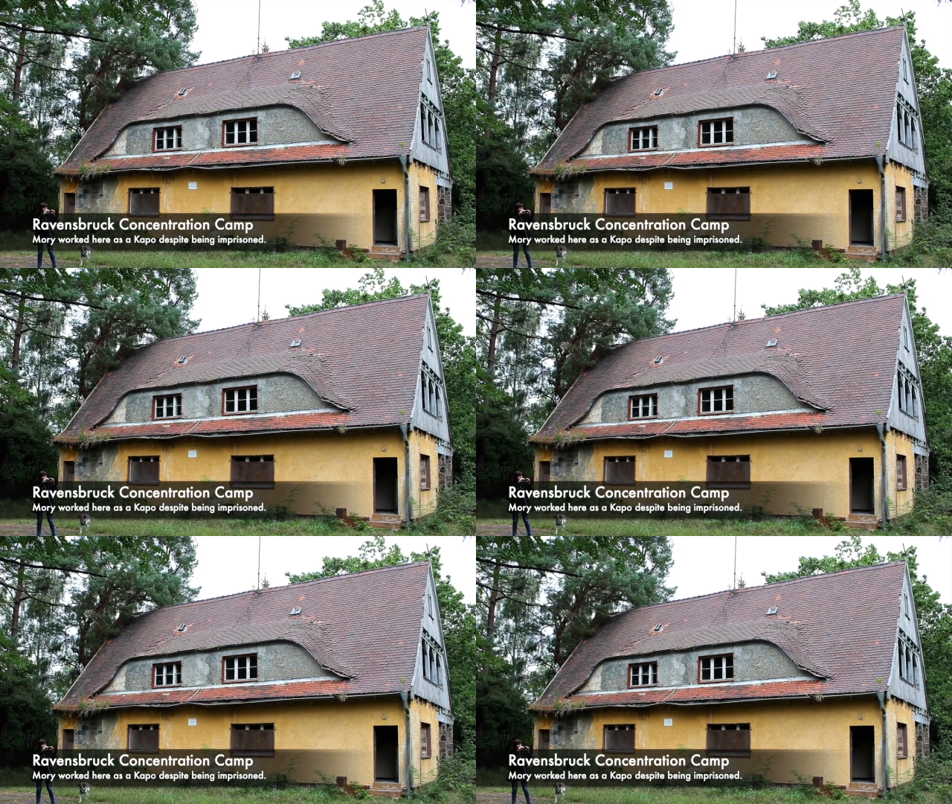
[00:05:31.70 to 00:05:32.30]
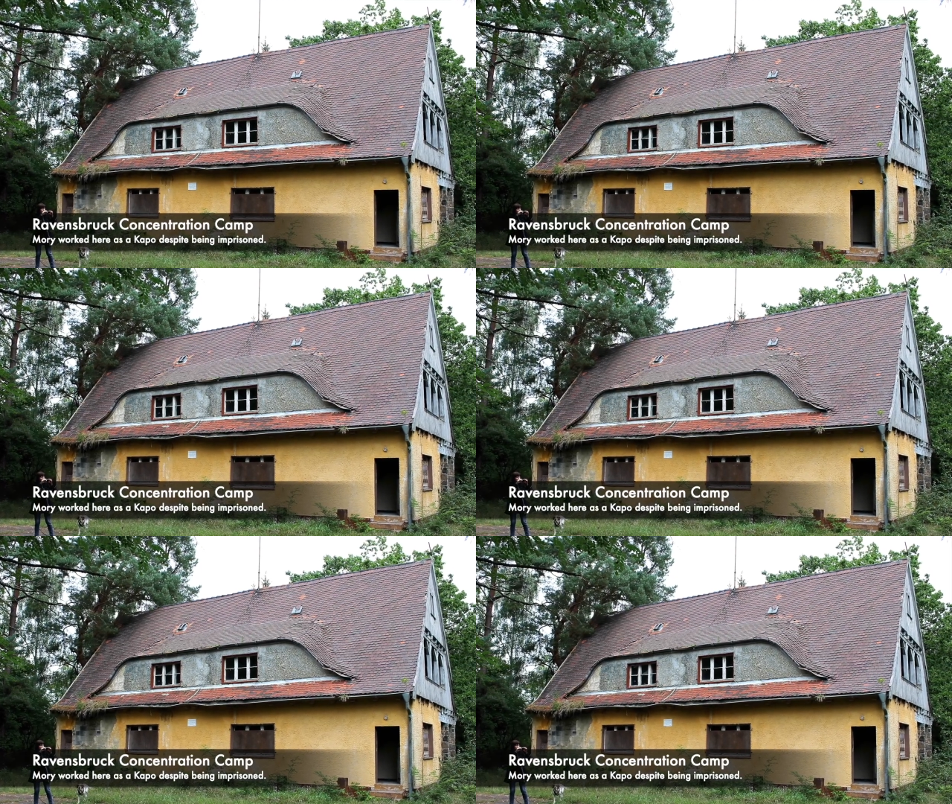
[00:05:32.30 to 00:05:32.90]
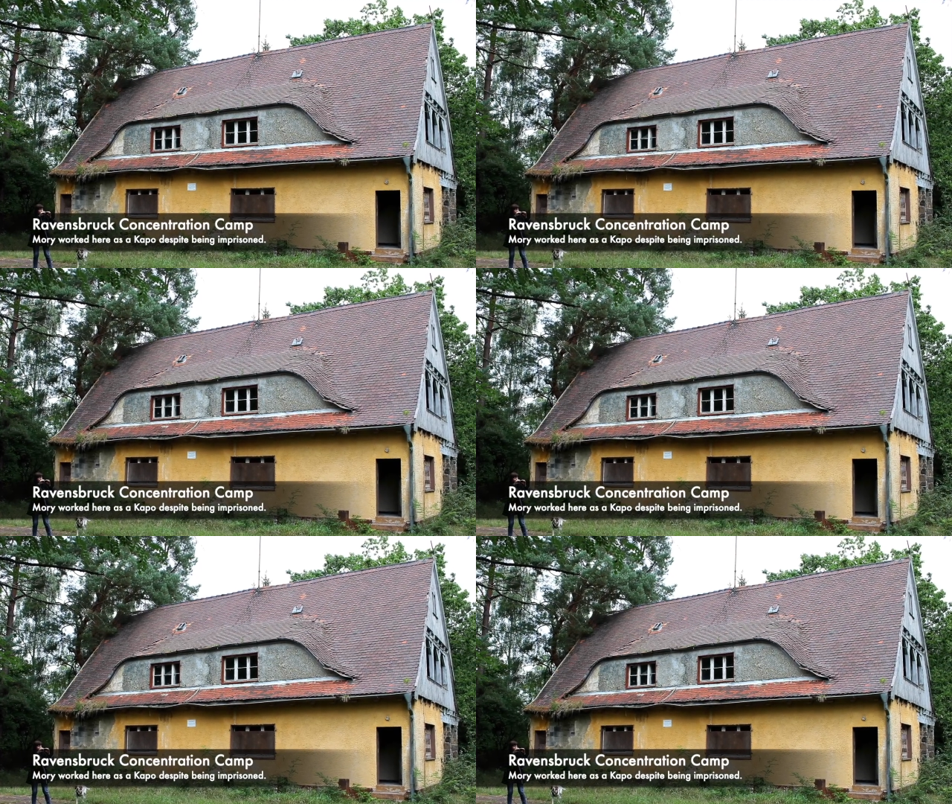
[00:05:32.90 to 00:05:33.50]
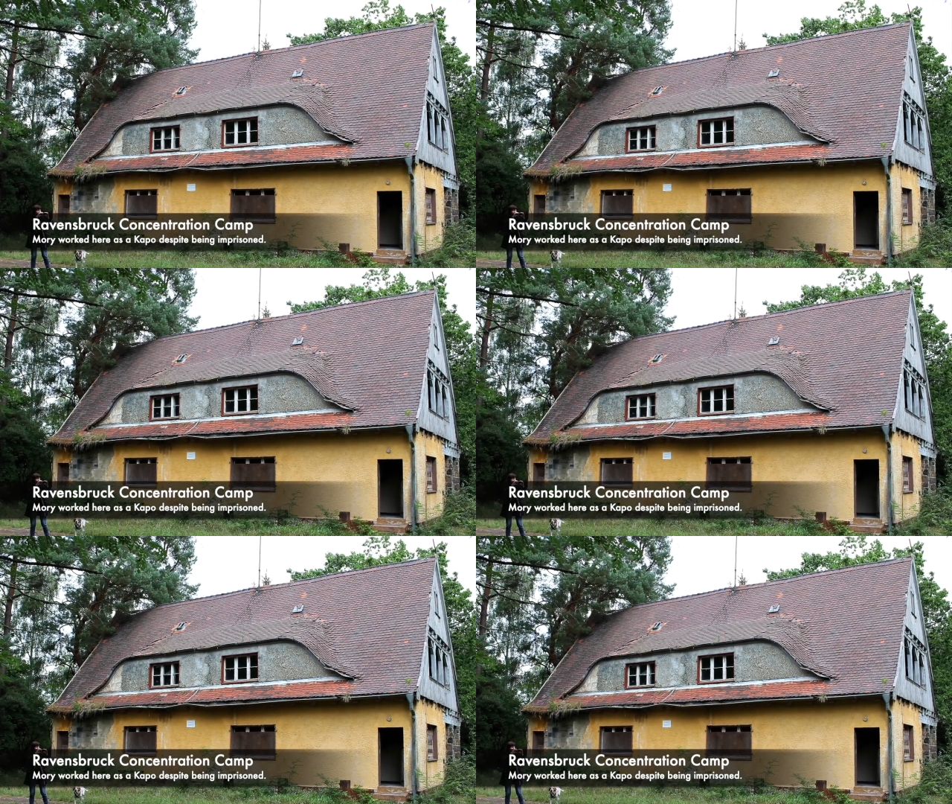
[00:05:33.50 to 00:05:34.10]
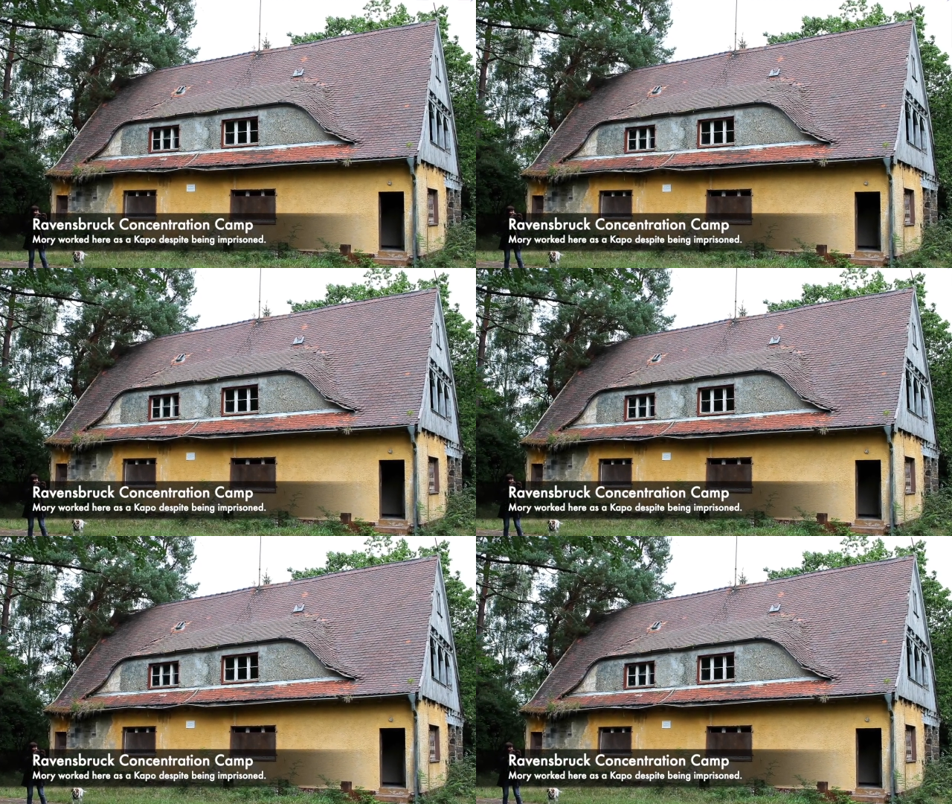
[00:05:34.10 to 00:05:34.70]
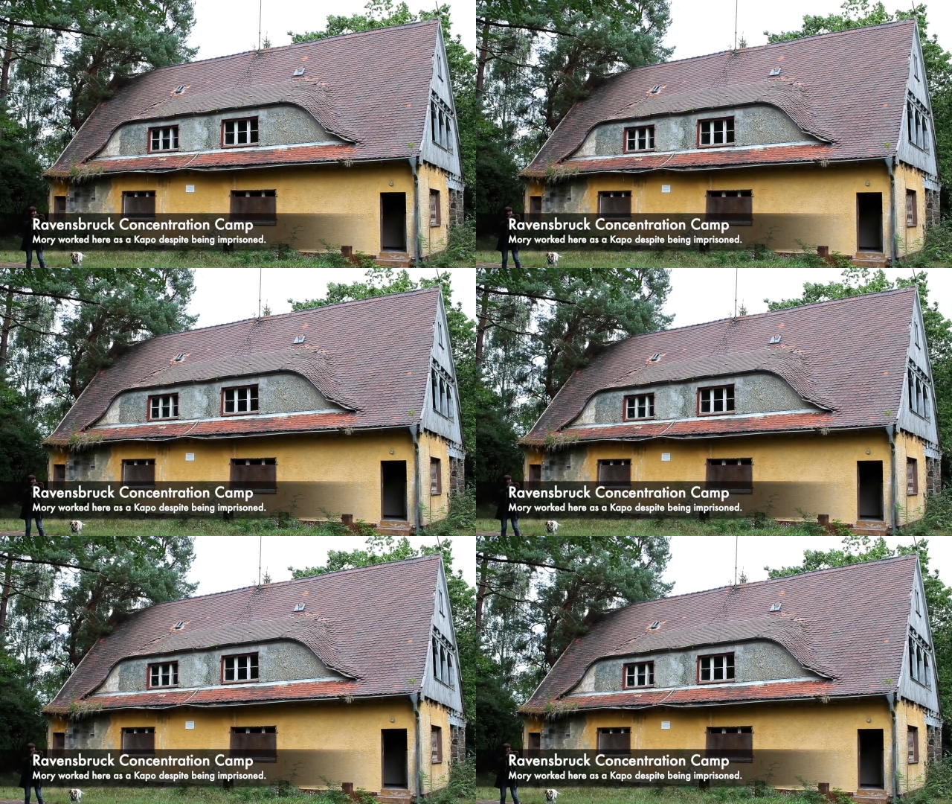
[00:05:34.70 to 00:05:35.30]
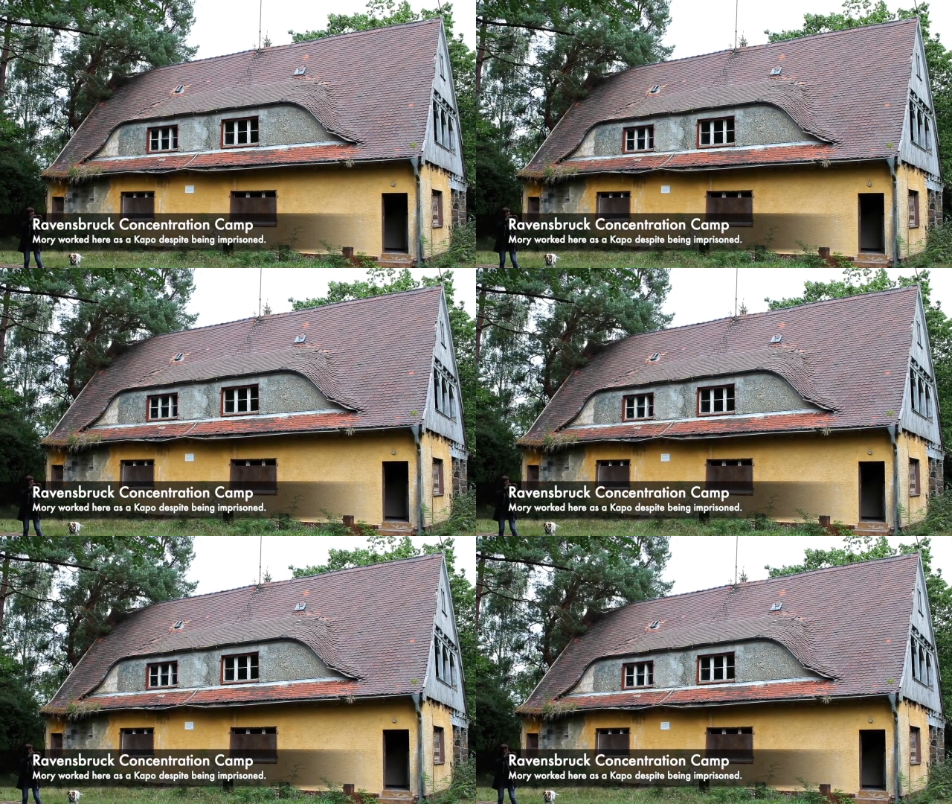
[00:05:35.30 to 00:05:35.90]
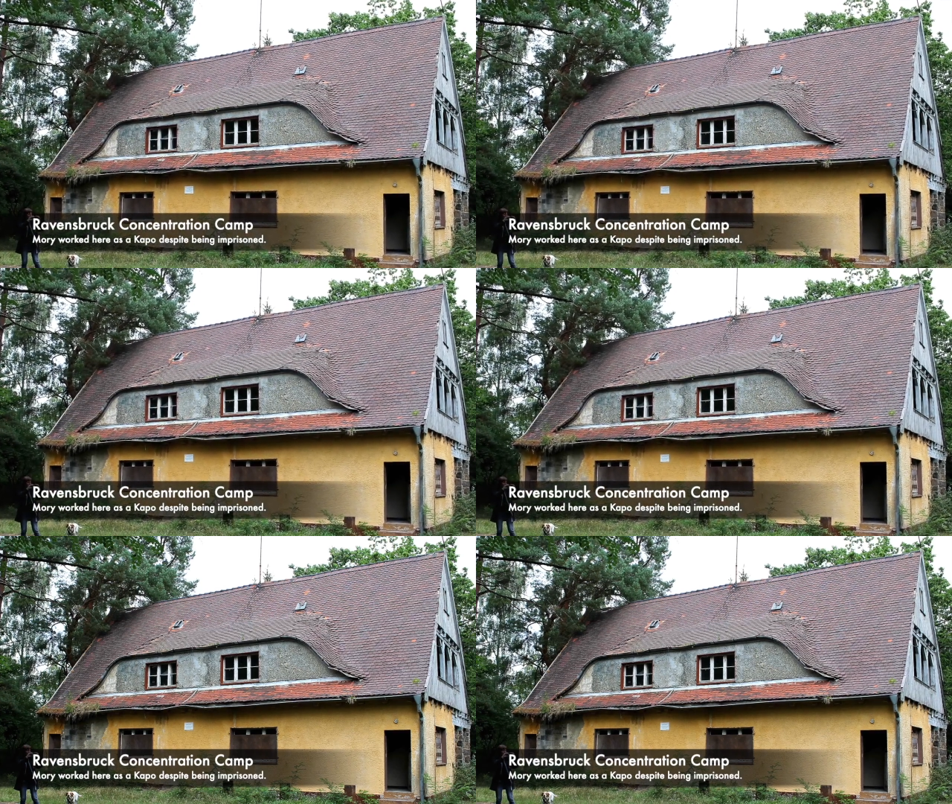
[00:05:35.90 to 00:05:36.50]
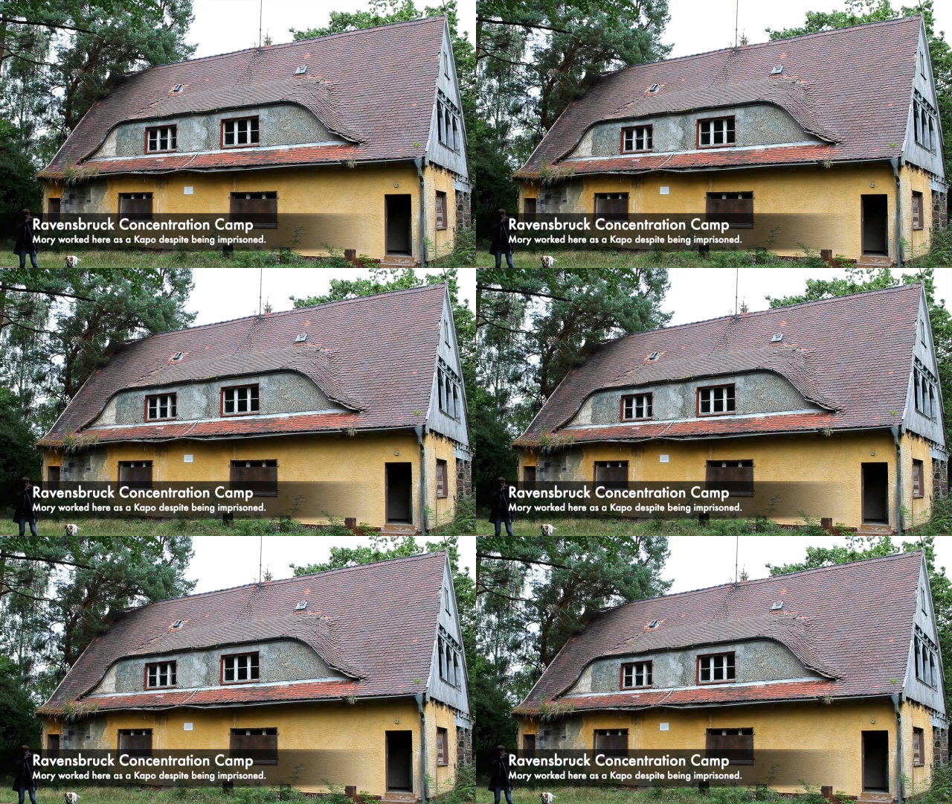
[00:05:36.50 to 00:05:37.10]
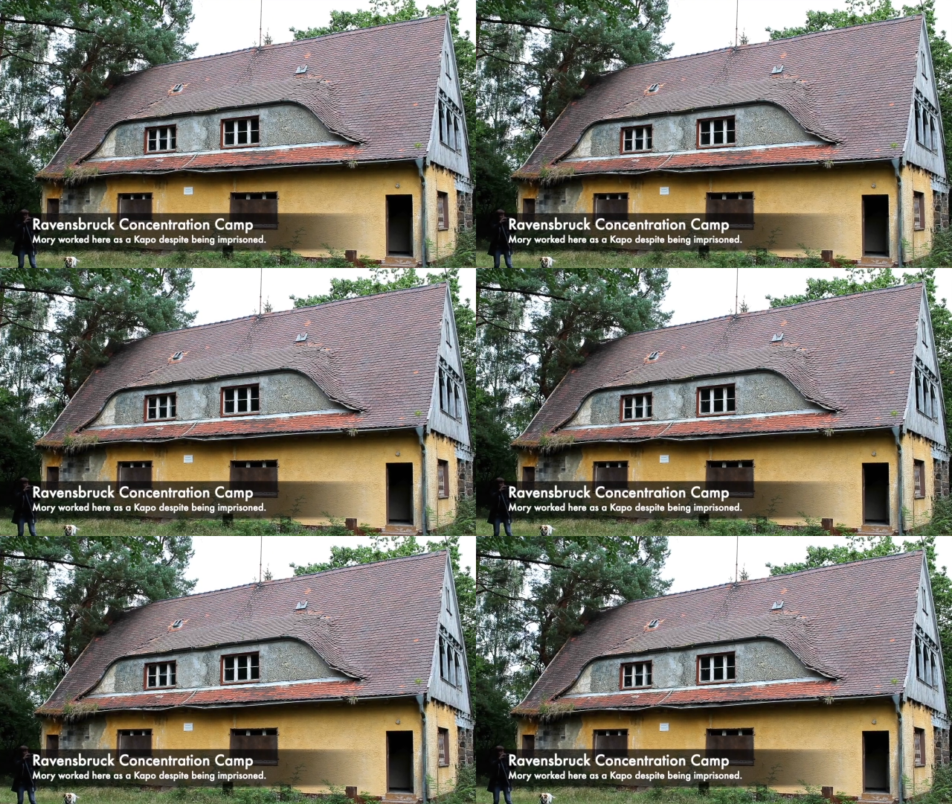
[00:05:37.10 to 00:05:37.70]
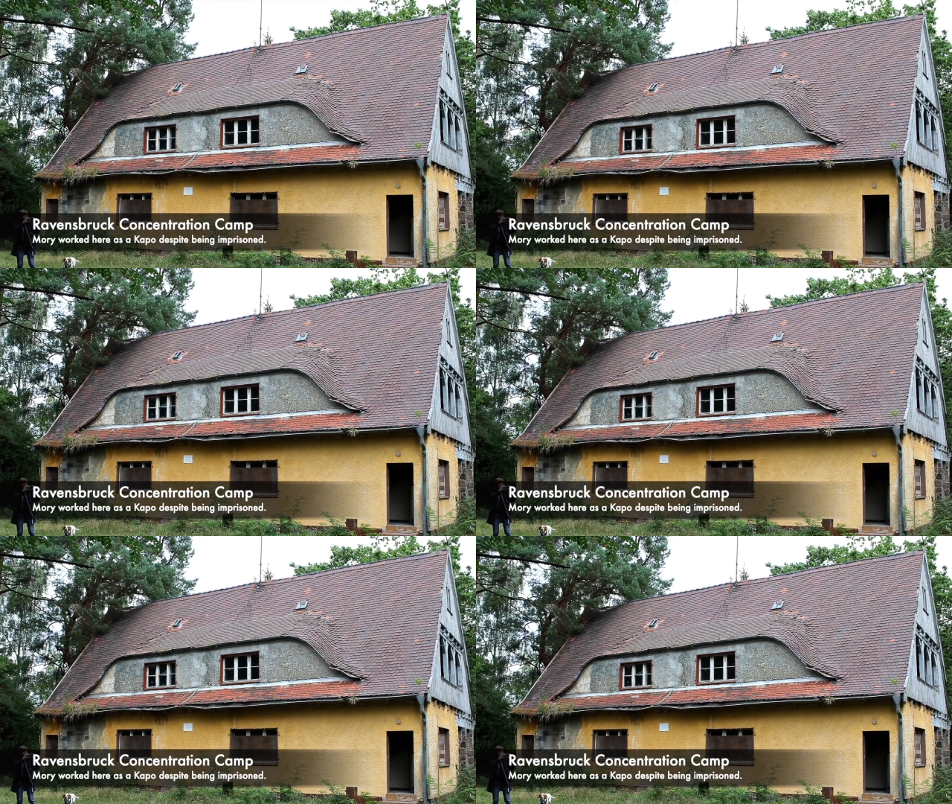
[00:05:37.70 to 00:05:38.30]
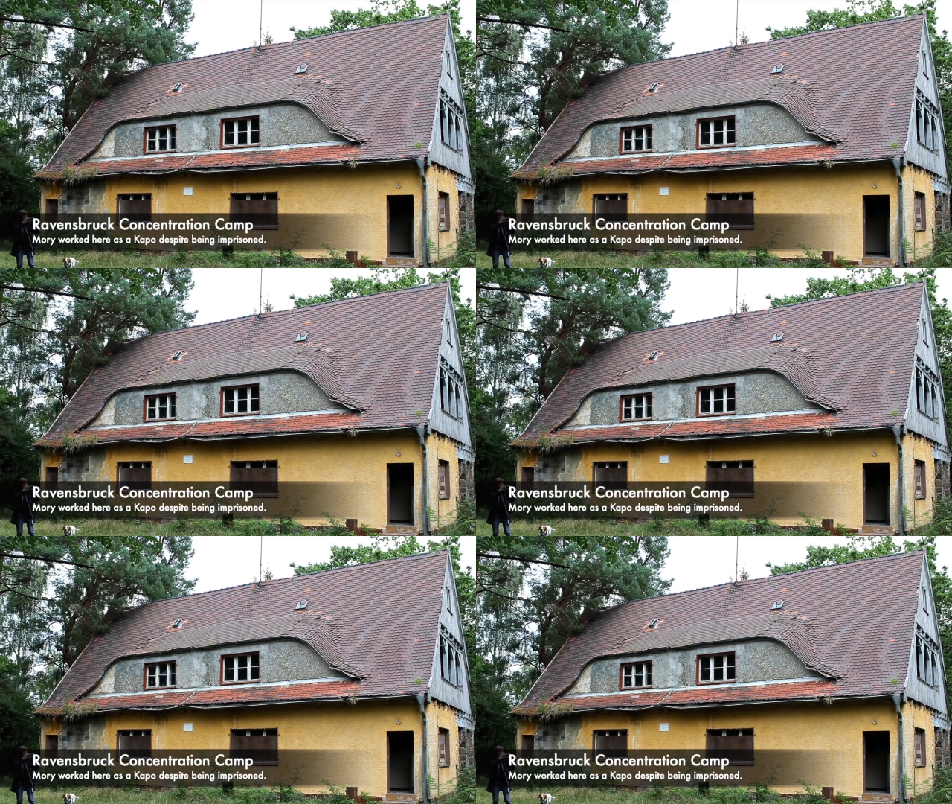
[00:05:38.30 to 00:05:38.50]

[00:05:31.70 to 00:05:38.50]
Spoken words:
No face is visible, so there are no lips to read.